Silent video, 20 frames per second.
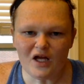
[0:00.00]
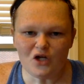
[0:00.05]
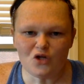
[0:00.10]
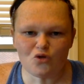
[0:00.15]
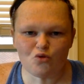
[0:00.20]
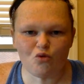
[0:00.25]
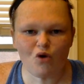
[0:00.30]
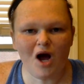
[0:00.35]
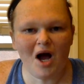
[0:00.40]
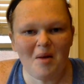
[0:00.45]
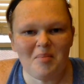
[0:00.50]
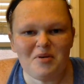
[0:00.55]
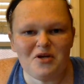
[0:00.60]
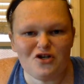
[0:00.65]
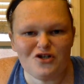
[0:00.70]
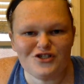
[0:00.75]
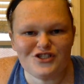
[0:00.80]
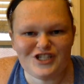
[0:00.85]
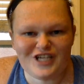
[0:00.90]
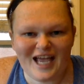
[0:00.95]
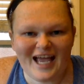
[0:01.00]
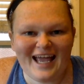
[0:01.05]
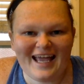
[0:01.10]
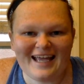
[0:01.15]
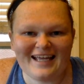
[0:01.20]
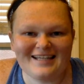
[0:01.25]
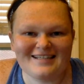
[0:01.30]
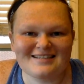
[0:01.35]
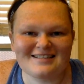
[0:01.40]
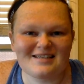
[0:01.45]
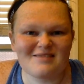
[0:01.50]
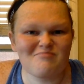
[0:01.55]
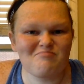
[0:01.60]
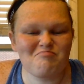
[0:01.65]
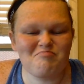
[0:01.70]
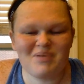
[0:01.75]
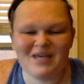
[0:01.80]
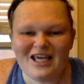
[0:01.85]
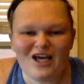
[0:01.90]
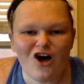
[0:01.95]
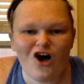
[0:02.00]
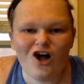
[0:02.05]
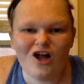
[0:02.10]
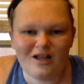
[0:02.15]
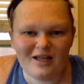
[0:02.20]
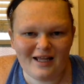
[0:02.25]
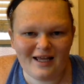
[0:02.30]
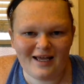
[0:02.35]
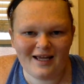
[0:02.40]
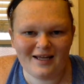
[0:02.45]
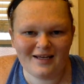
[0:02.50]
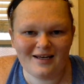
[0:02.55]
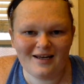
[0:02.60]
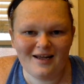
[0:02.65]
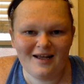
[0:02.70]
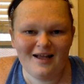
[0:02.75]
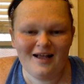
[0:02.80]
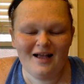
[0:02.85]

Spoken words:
Drop your chains and be all in.